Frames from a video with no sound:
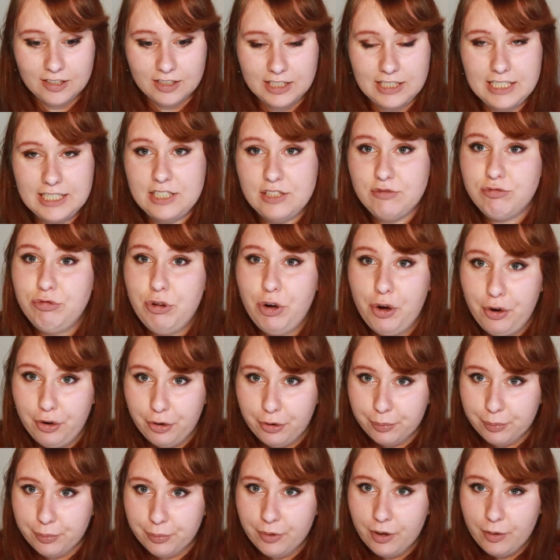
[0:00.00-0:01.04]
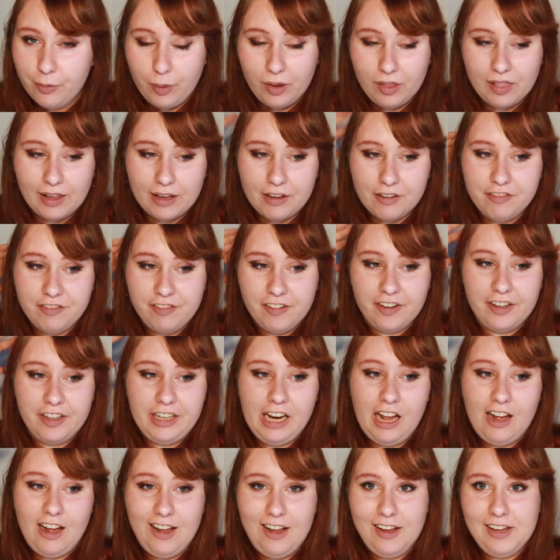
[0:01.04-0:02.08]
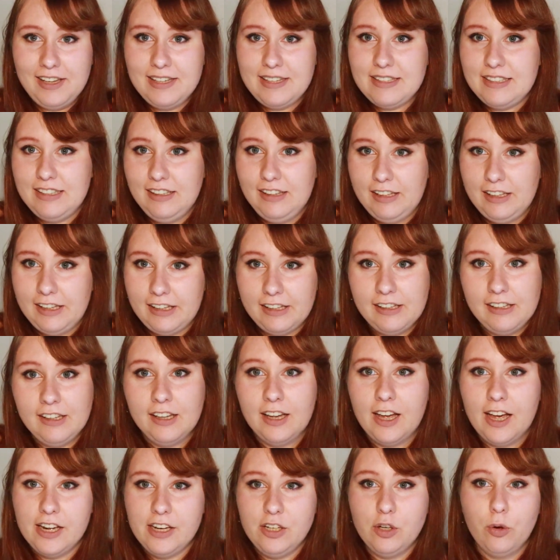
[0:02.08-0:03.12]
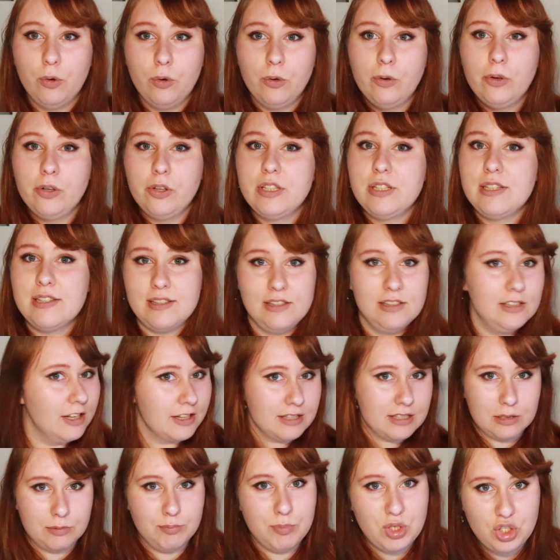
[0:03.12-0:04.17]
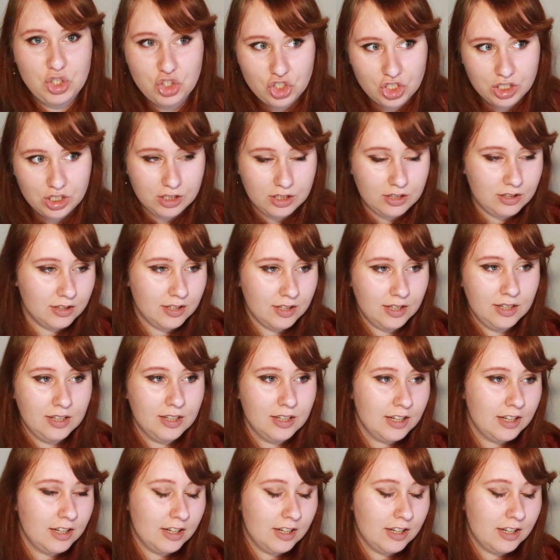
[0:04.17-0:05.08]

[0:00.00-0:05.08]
this room with like a very high ceiling and all the slots machine,